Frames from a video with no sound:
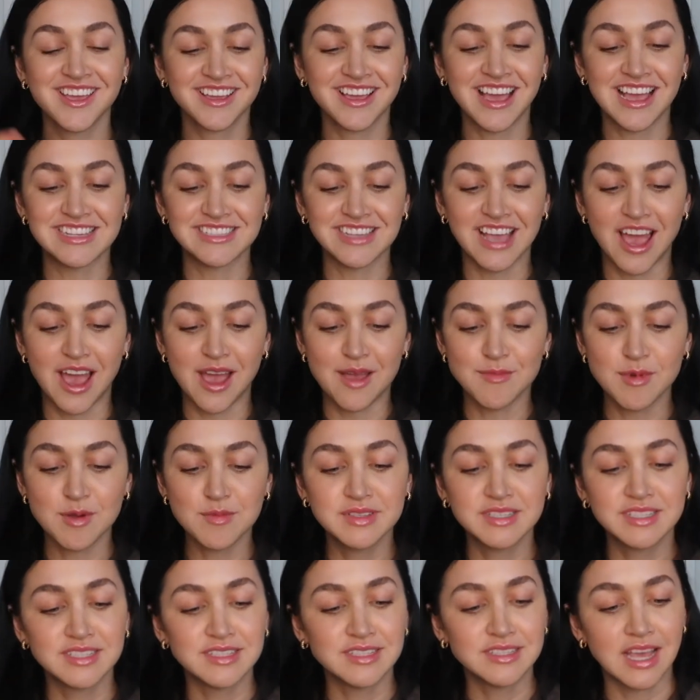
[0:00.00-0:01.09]
Guys, I'm
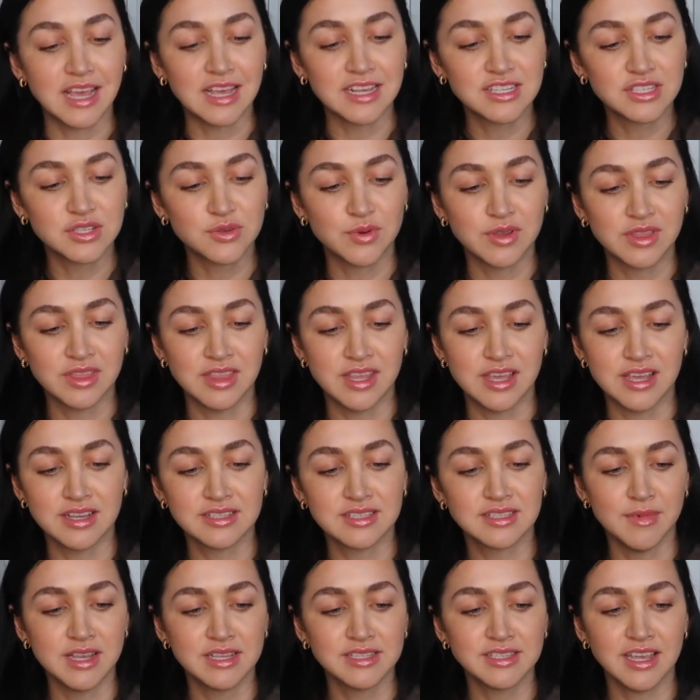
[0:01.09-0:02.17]
obsessed with
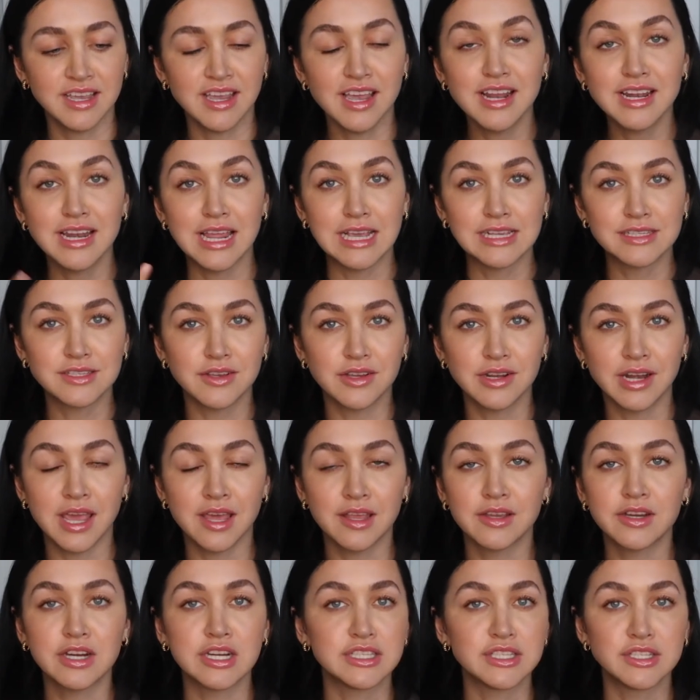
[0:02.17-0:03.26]
this. It's like a nasal
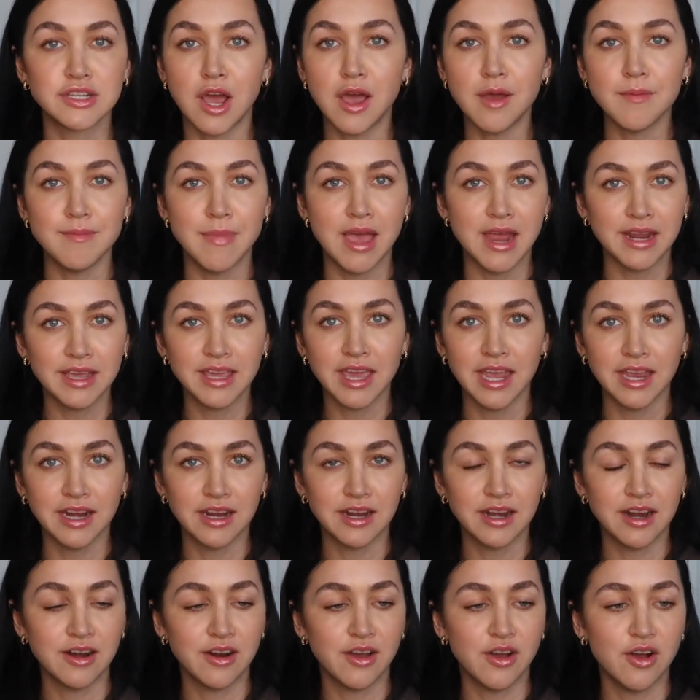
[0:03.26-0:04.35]
inhaler. It's not
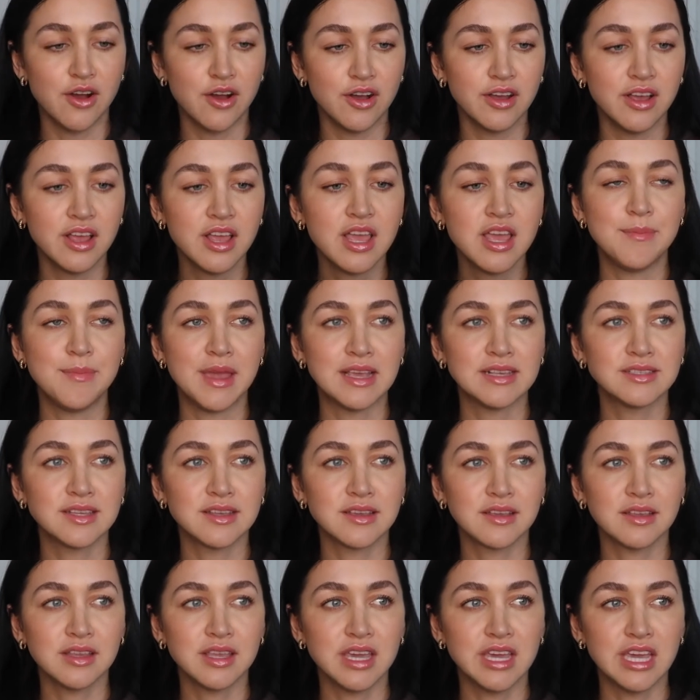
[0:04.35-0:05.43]
medicated at all.
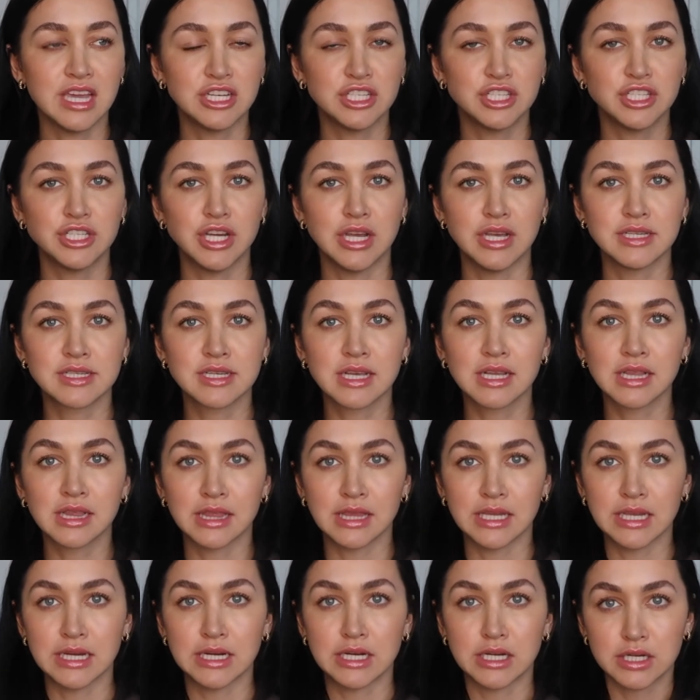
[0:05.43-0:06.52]
Basically, it just
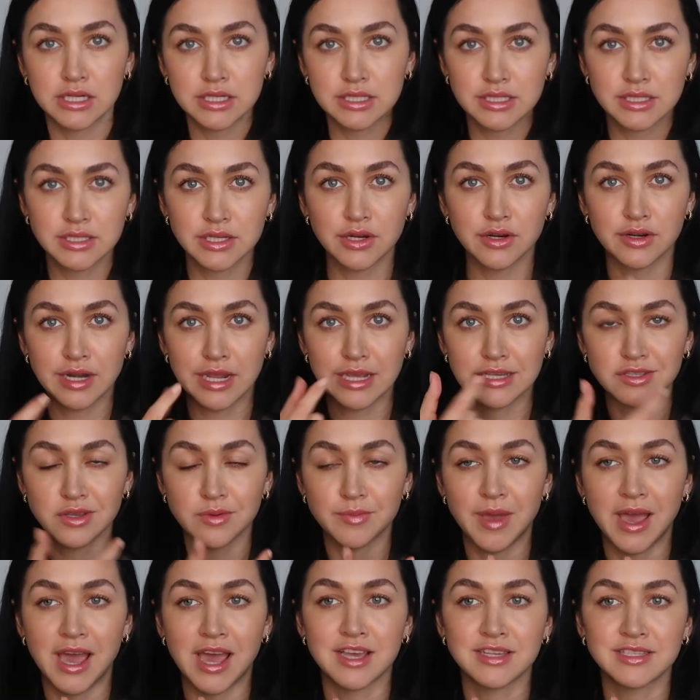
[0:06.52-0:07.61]
clears your nasal
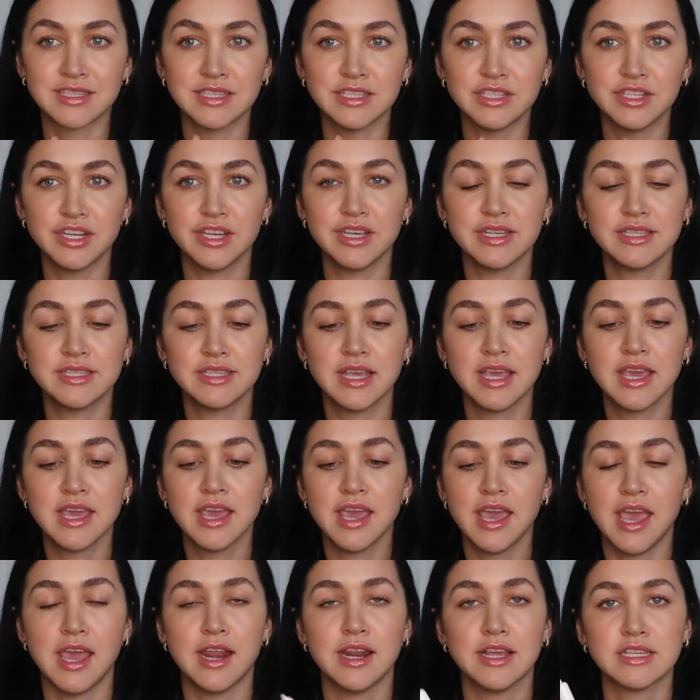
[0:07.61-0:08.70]
passages
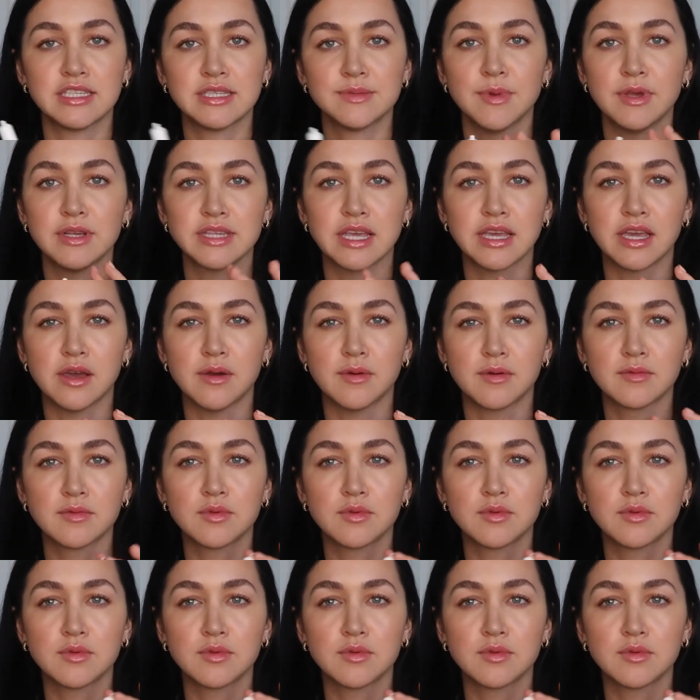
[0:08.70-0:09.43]
and it smells like a